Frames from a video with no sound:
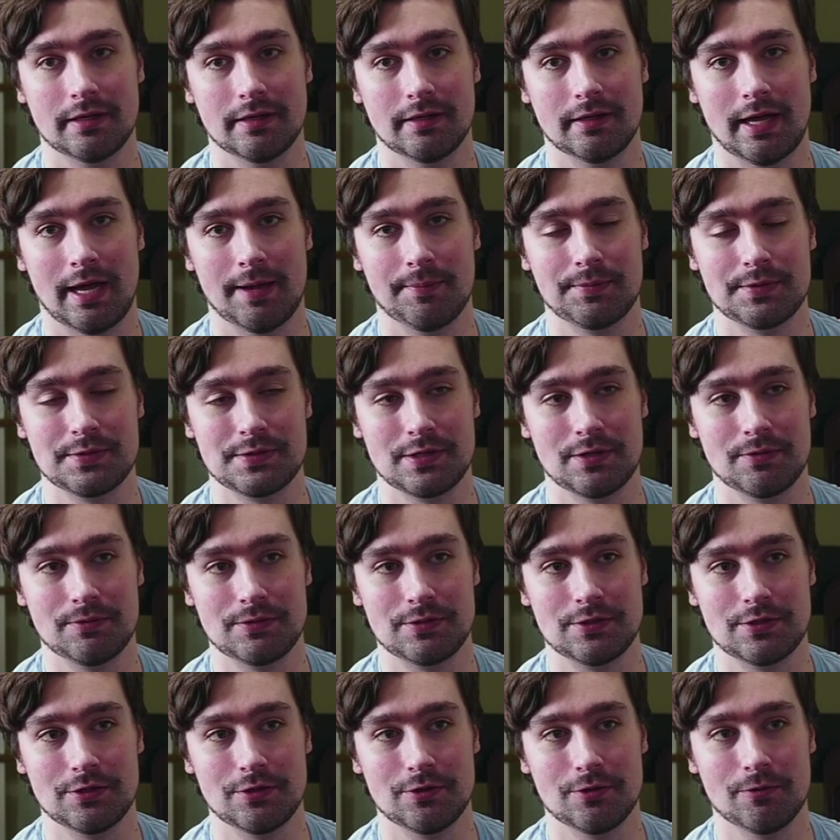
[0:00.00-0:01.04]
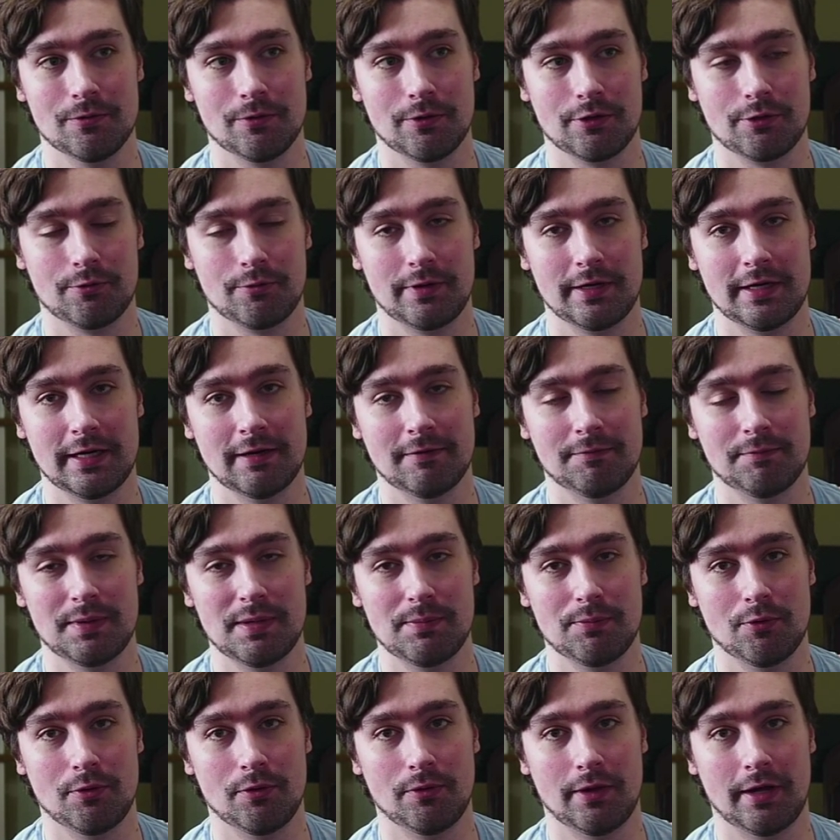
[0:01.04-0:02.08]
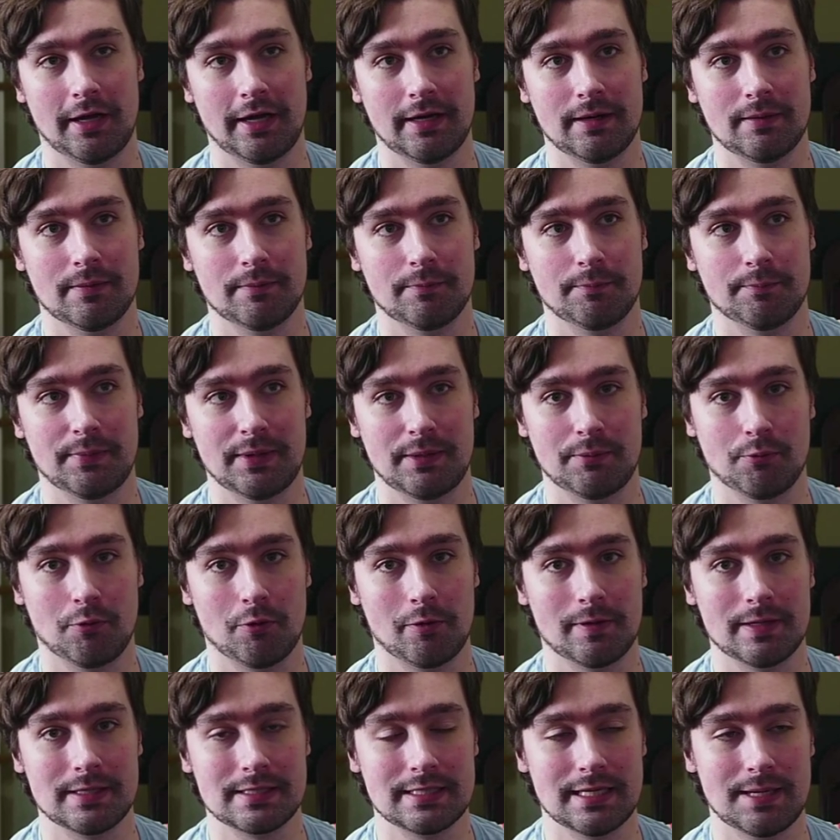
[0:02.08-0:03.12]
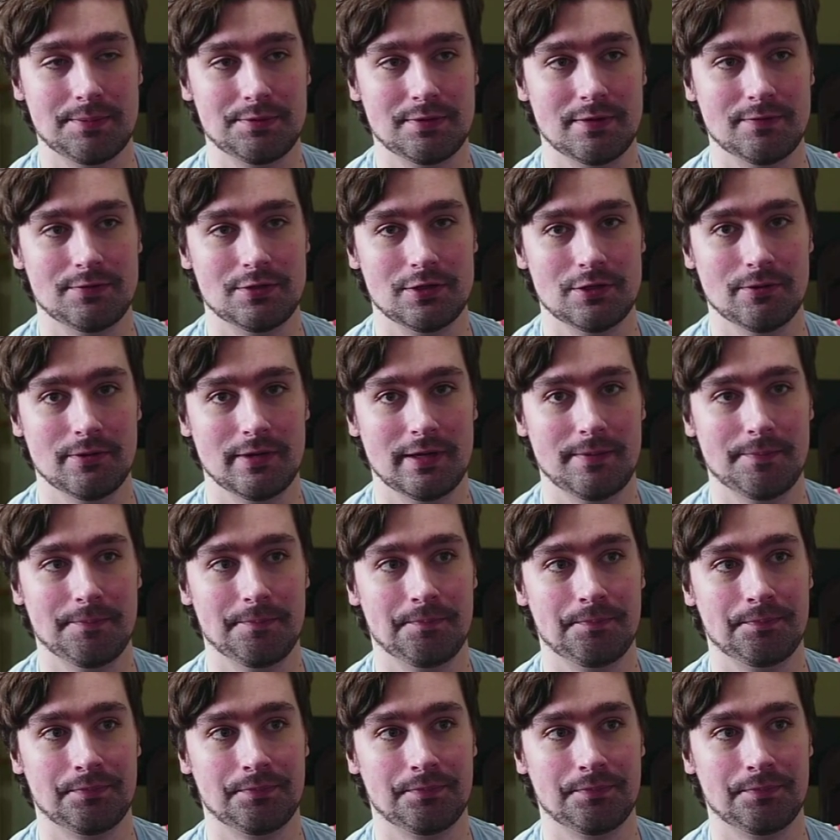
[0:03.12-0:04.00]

episode two or three if people had been more receptive to him.